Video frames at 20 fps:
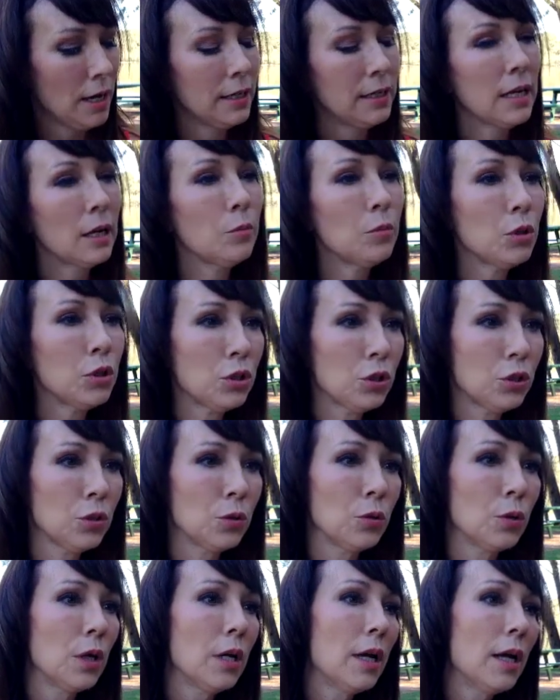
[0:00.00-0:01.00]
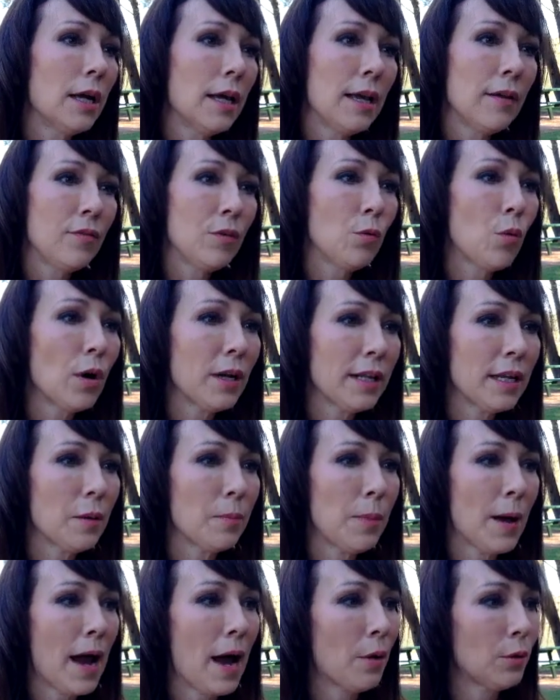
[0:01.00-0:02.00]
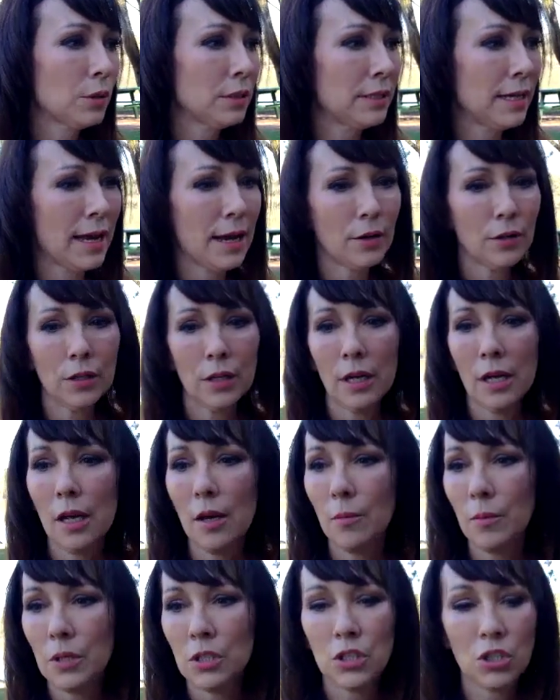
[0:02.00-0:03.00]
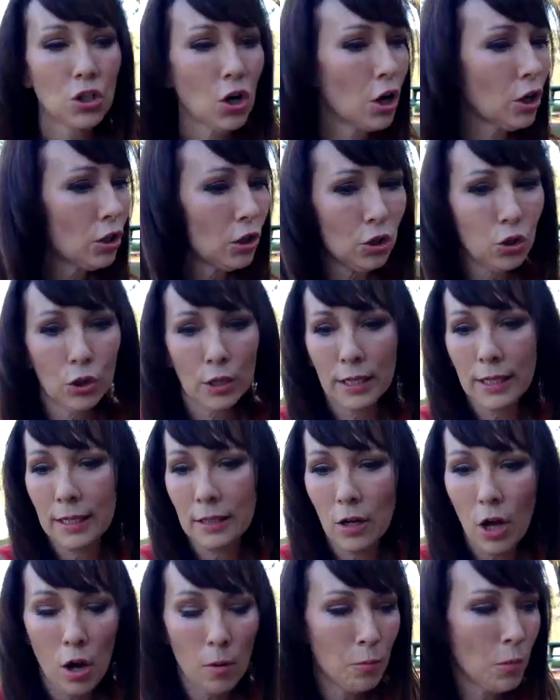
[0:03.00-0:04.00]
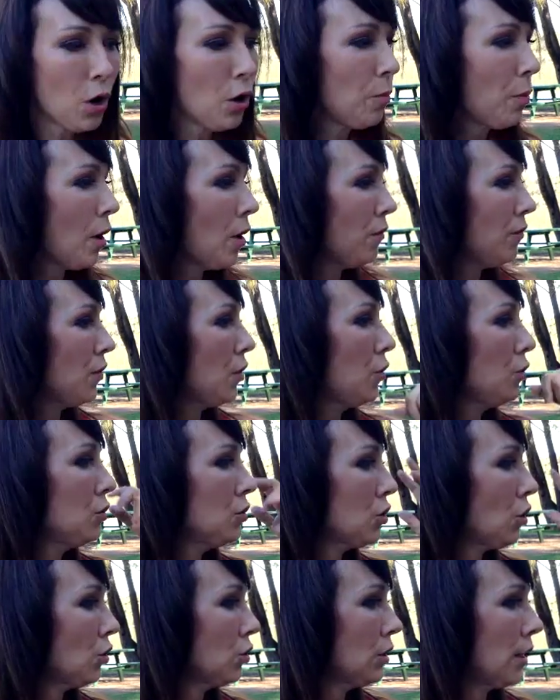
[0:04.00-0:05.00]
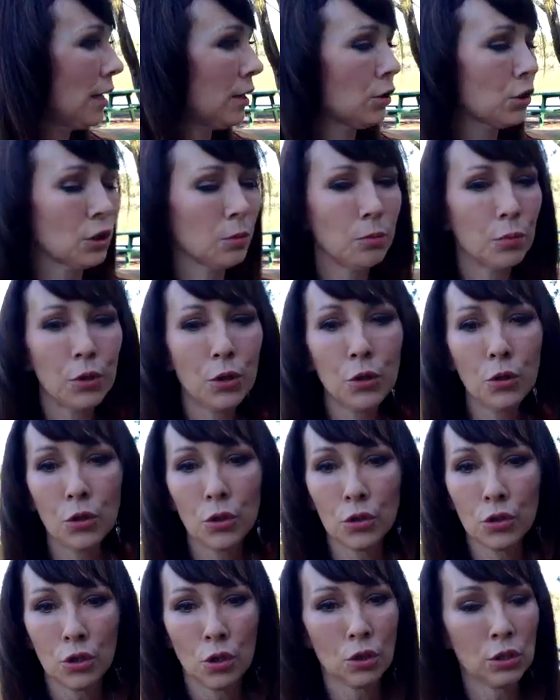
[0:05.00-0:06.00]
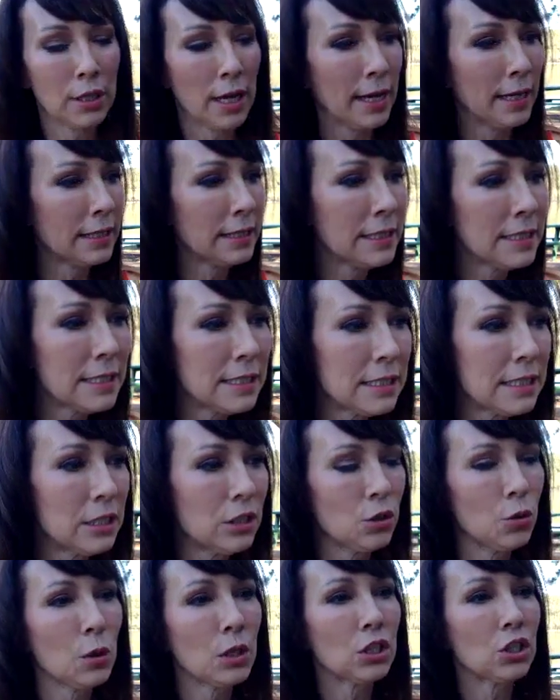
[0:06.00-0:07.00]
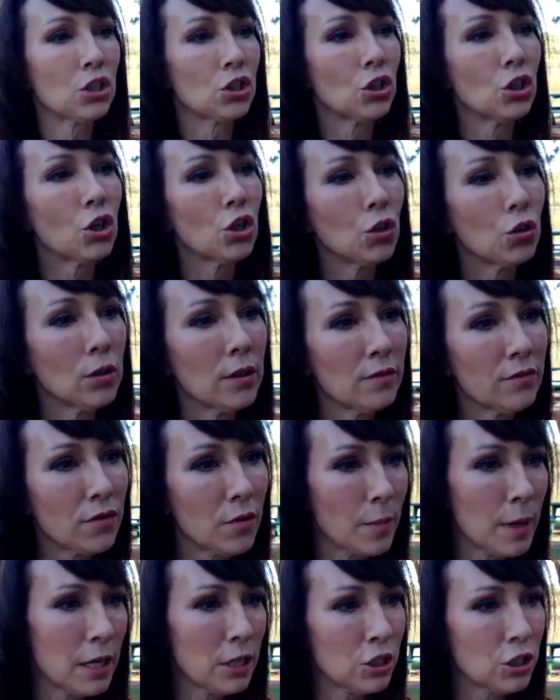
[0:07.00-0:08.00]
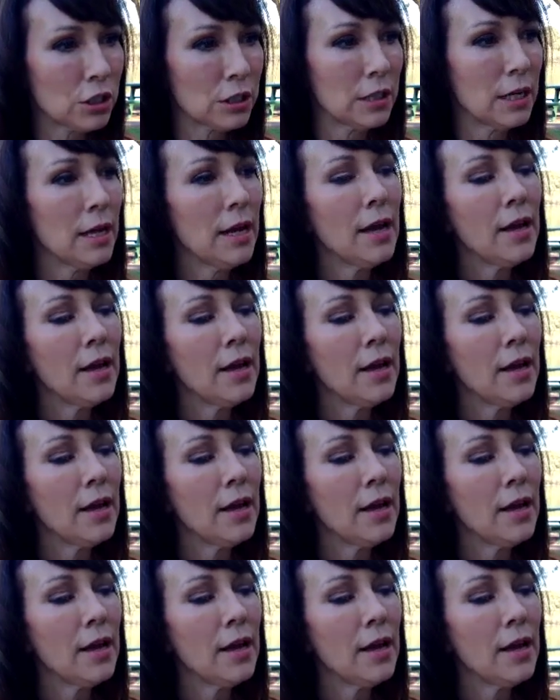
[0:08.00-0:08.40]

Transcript: Number two, if you want to get powered down, start looking at mobile phones all day or computers all day and listening to external information.